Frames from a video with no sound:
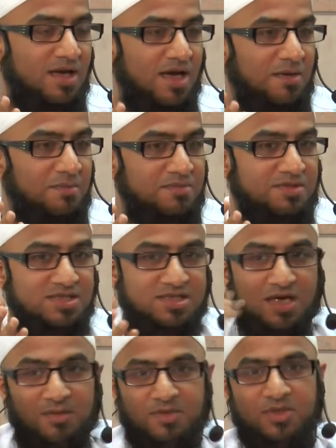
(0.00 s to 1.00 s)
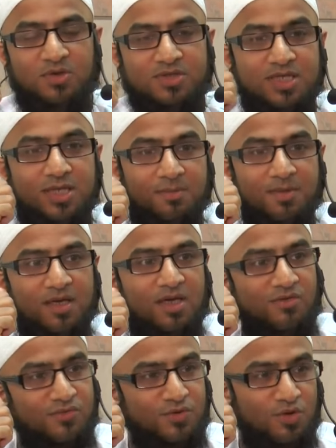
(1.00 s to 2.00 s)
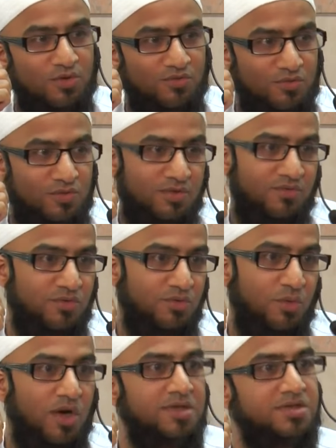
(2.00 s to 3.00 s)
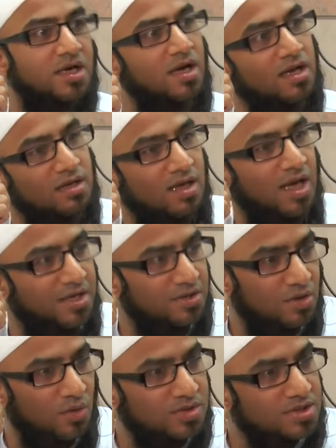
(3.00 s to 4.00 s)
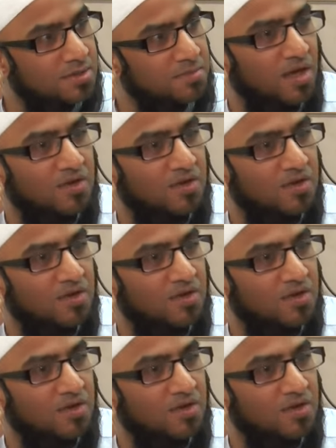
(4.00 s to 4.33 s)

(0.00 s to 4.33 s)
I'm disturbing your sleep. If you want, I can go and sleep